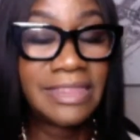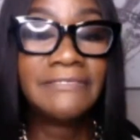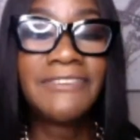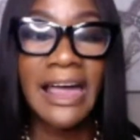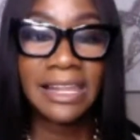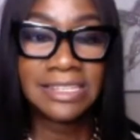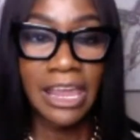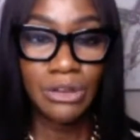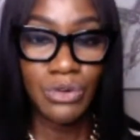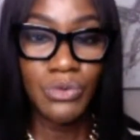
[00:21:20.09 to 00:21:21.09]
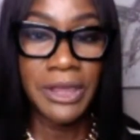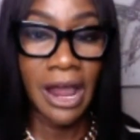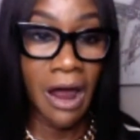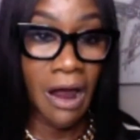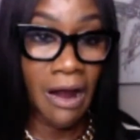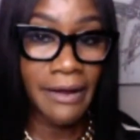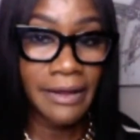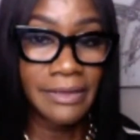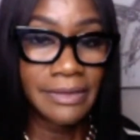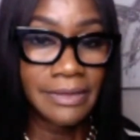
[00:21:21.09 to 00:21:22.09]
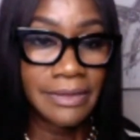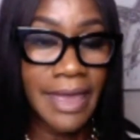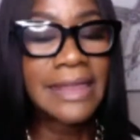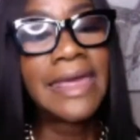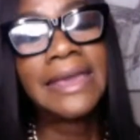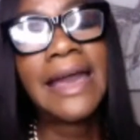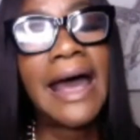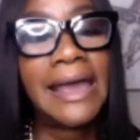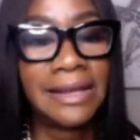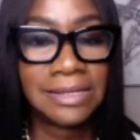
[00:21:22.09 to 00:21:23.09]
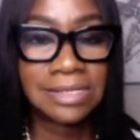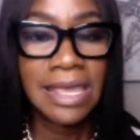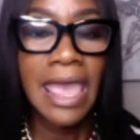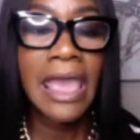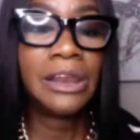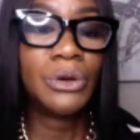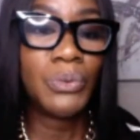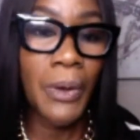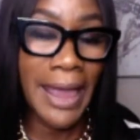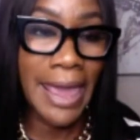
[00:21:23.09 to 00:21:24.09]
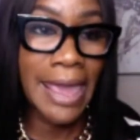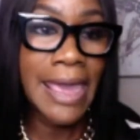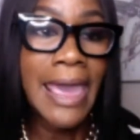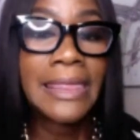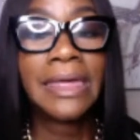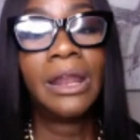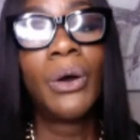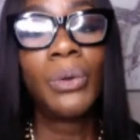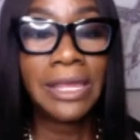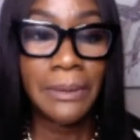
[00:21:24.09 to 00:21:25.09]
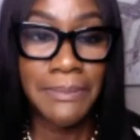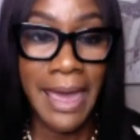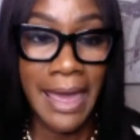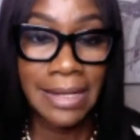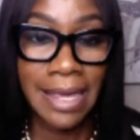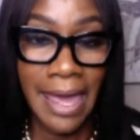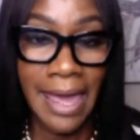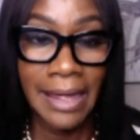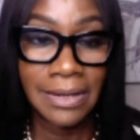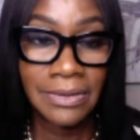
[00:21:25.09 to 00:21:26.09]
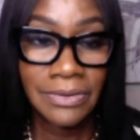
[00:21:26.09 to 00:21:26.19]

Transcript: They validate who we are and they guide us in a way that only a man can.